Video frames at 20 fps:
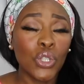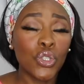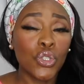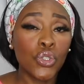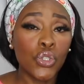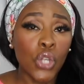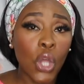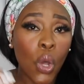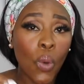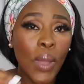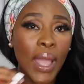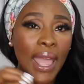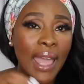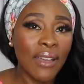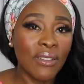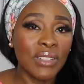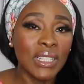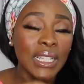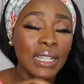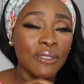so
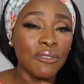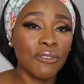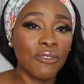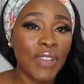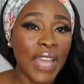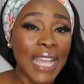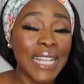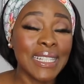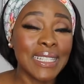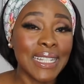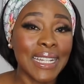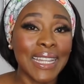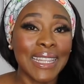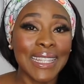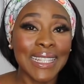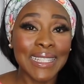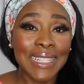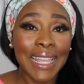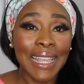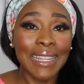heavily invested
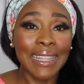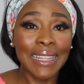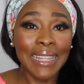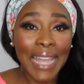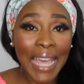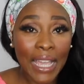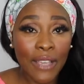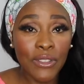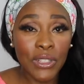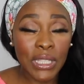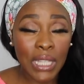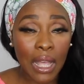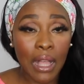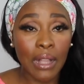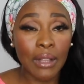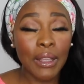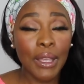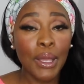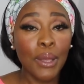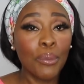in this
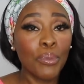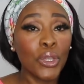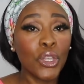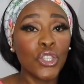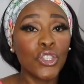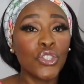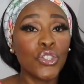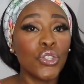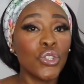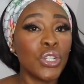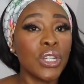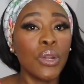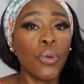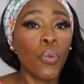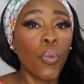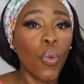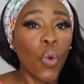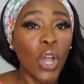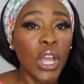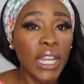lifestyle because you
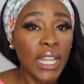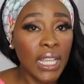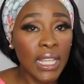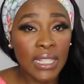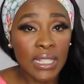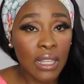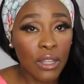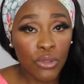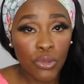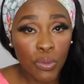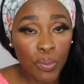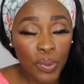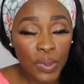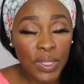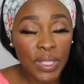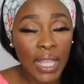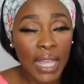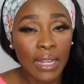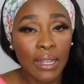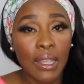didn't want his
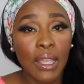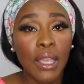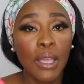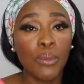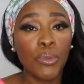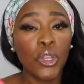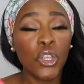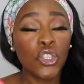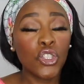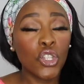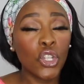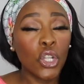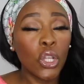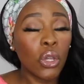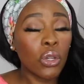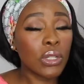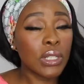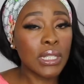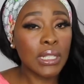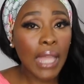100%, because you
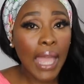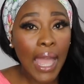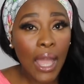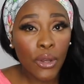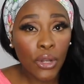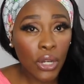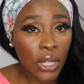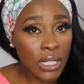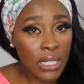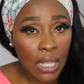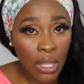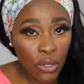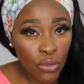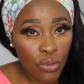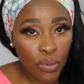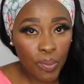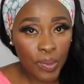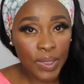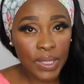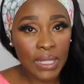look down on his
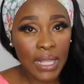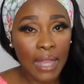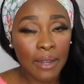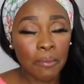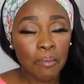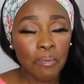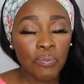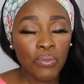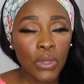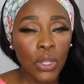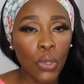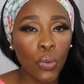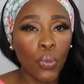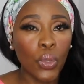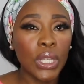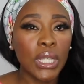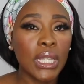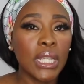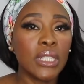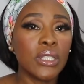100%.
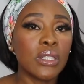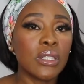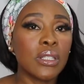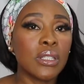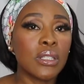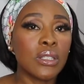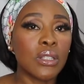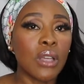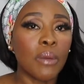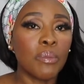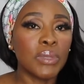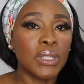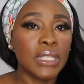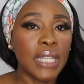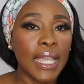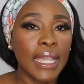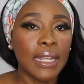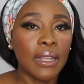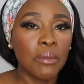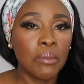We need to stop
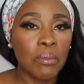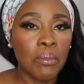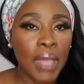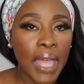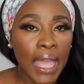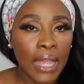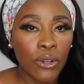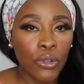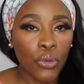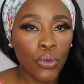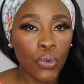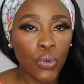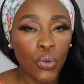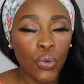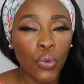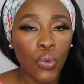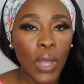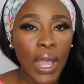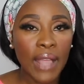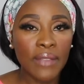dating men
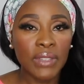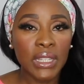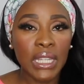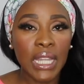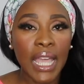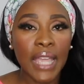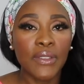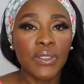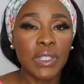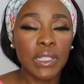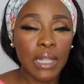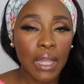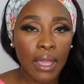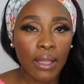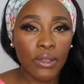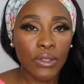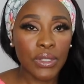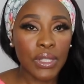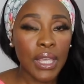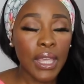who have
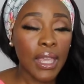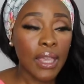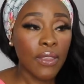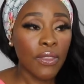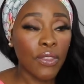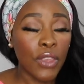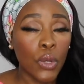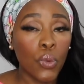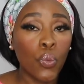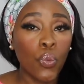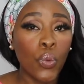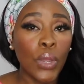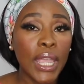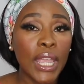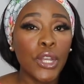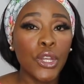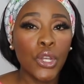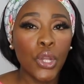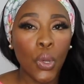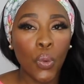lifestyles that
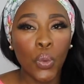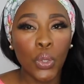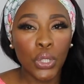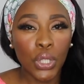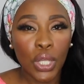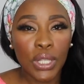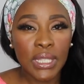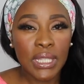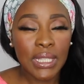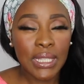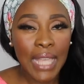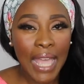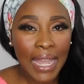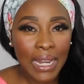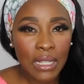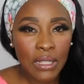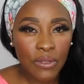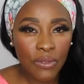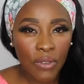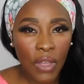we know will not
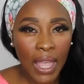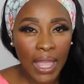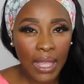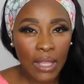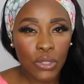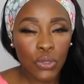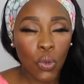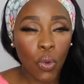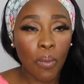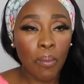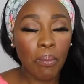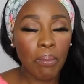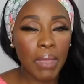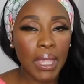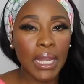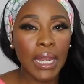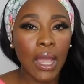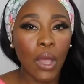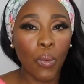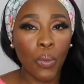satisfy us or
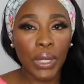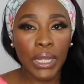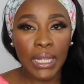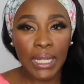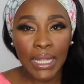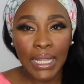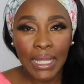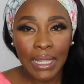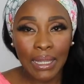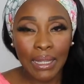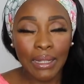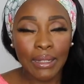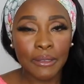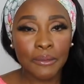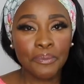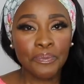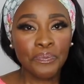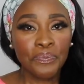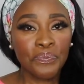meet our need,